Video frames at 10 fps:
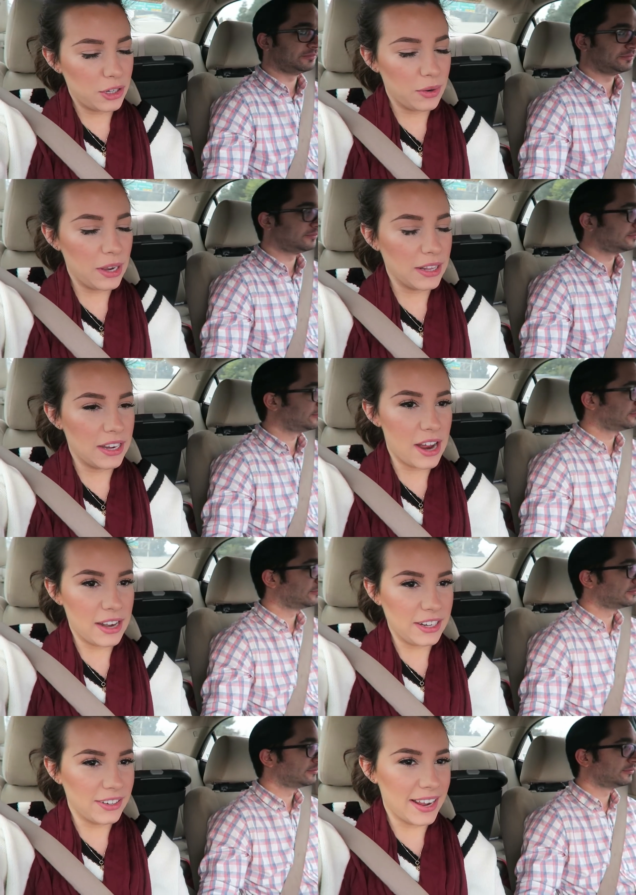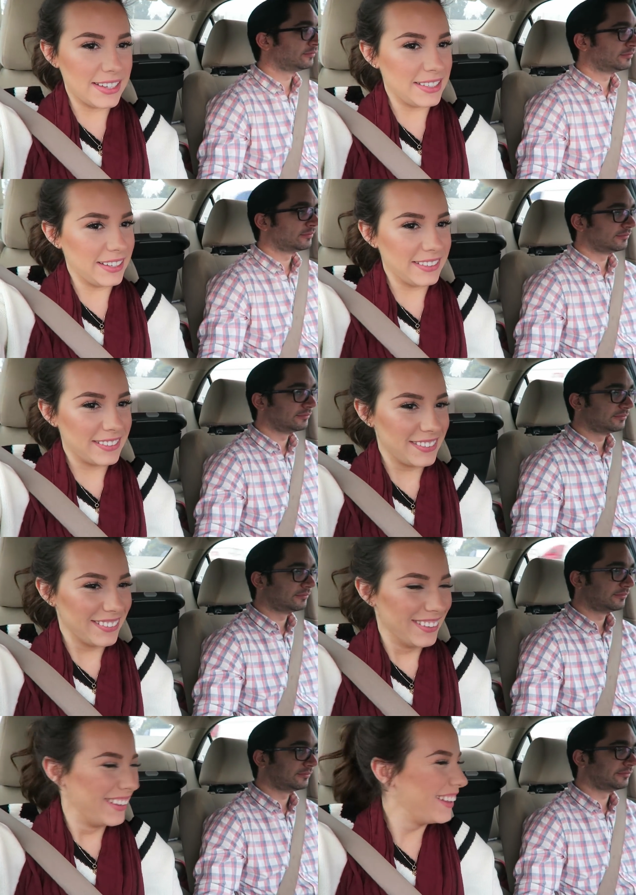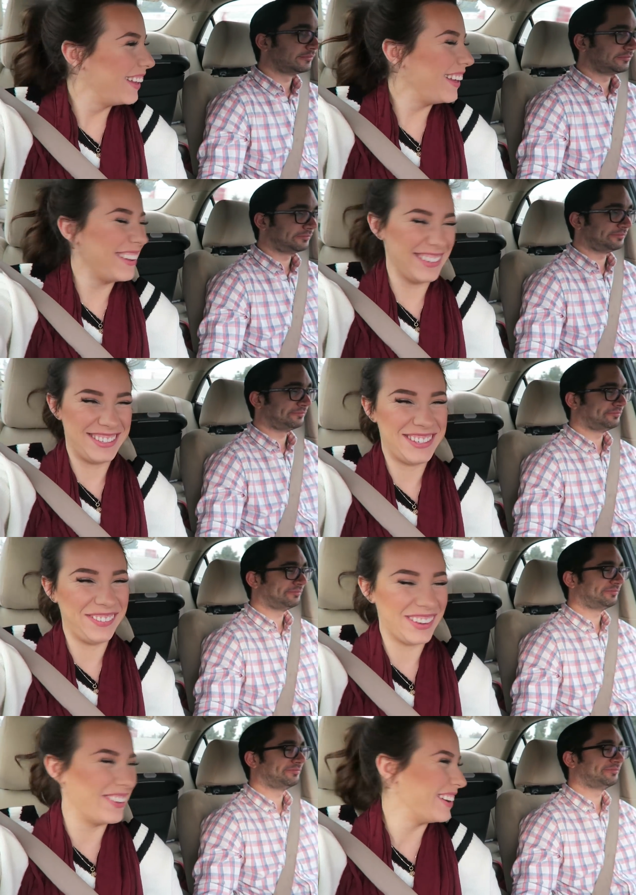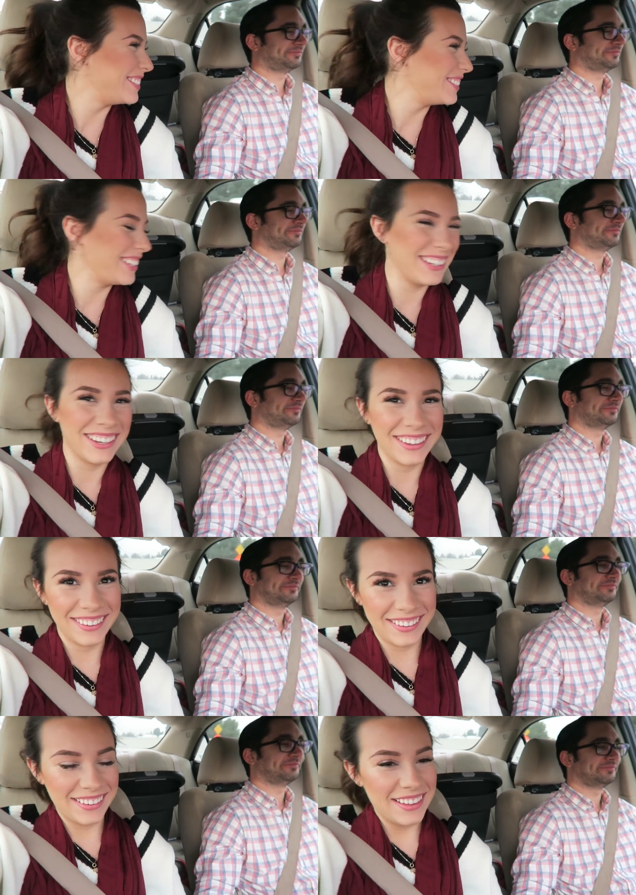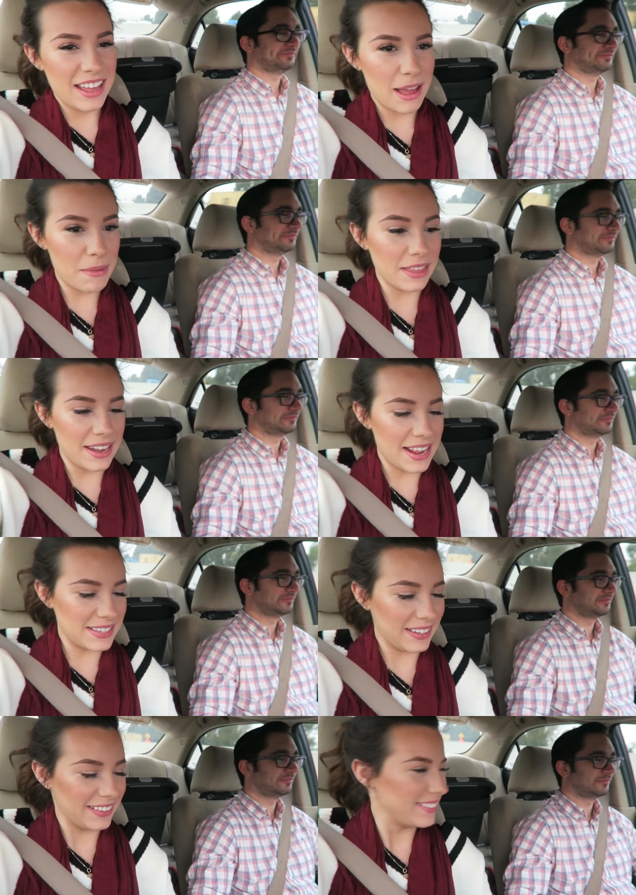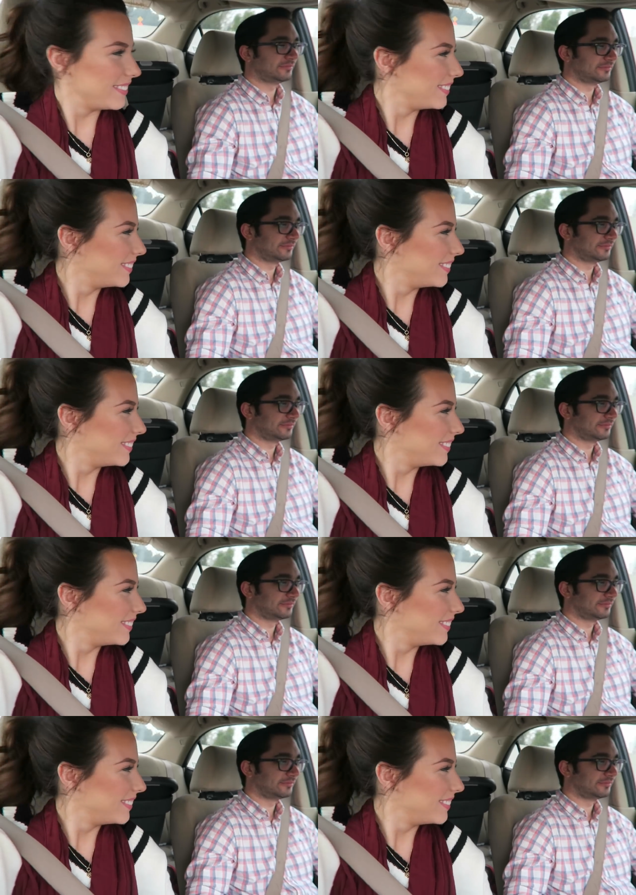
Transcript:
Speaker 1: two, are you on the naughty or nice list? Stupid question. I'm on the nice list.